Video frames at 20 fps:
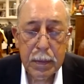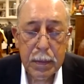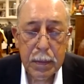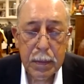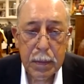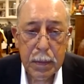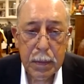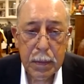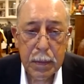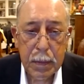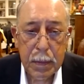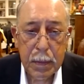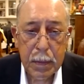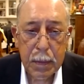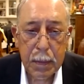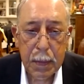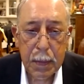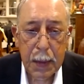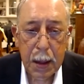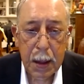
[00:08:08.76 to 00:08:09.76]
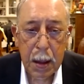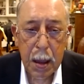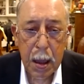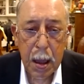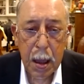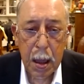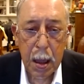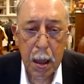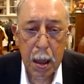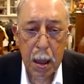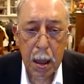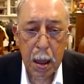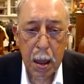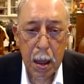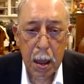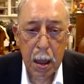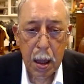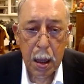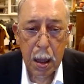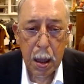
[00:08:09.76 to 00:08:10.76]

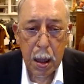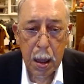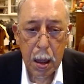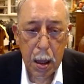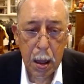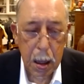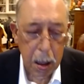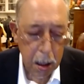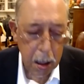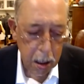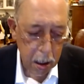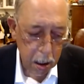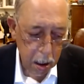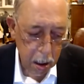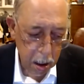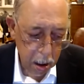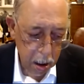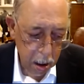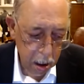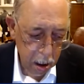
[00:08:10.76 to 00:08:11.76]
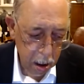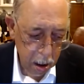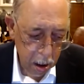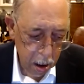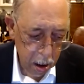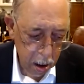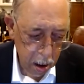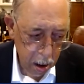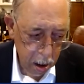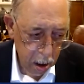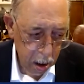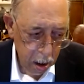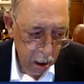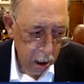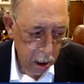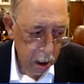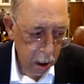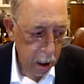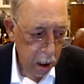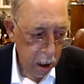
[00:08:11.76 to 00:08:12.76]

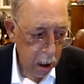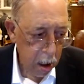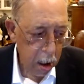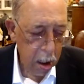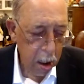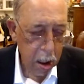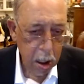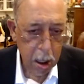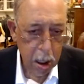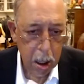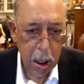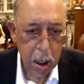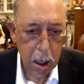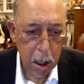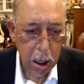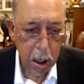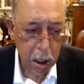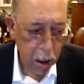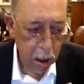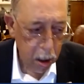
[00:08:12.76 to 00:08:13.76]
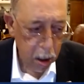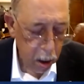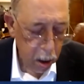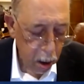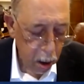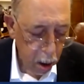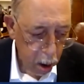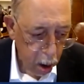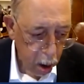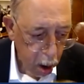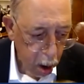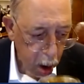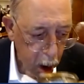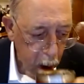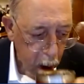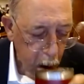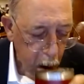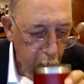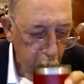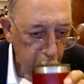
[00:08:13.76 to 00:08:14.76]

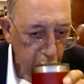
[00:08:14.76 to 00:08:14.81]
The person shown says nothing.